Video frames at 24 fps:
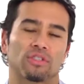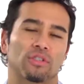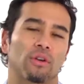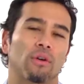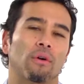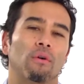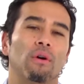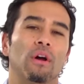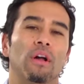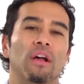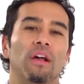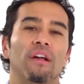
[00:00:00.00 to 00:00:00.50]

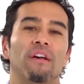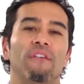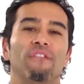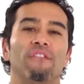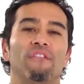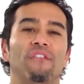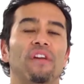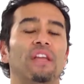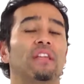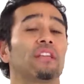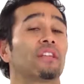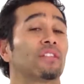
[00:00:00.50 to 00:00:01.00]
So
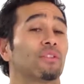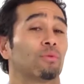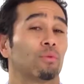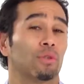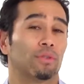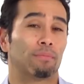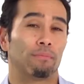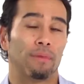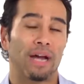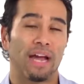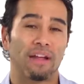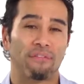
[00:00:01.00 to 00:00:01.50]
Fitness
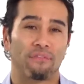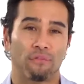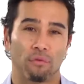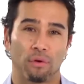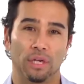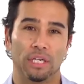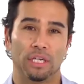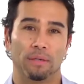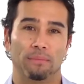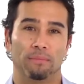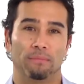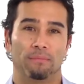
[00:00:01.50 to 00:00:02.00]
was my
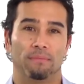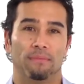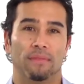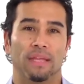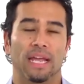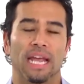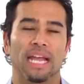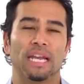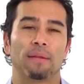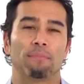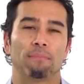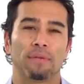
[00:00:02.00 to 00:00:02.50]
freedom,
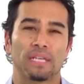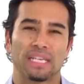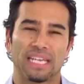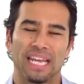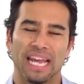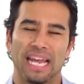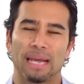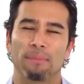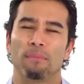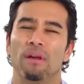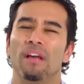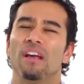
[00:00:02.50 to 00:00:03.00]
and it
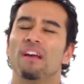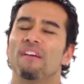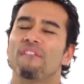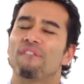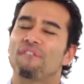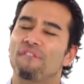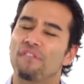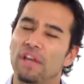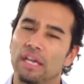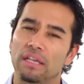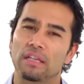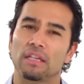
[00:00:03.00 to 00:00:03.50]
became
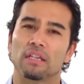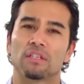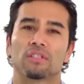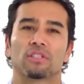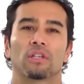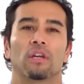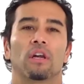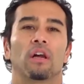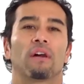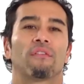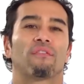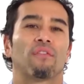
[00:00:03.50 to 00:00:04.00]

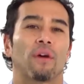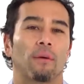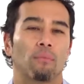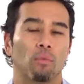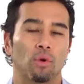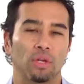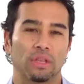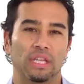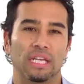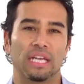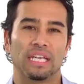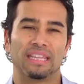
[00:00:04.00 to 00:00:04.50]
fitness from
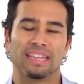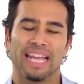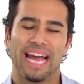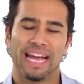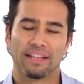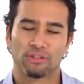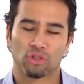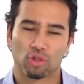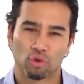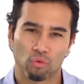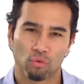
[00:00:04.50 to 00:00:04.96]
within, that